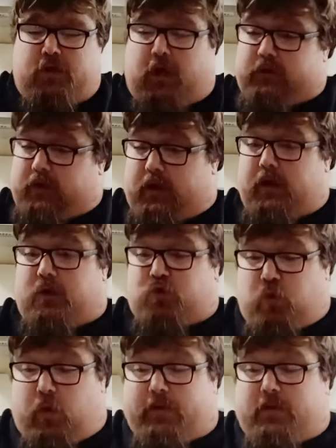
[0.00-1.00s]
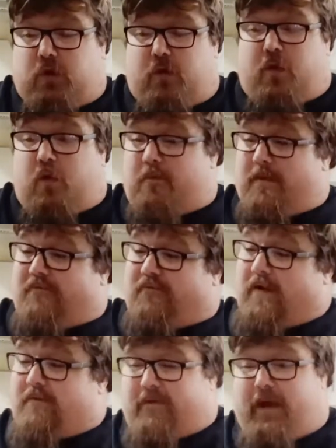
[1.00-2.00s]
I've tried to do a little bit of
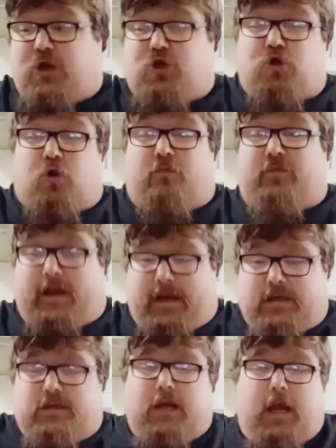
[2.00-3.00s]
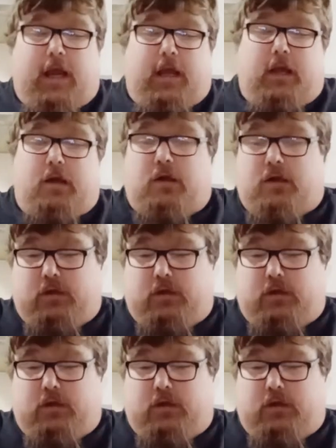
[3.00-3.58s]
variation of DC.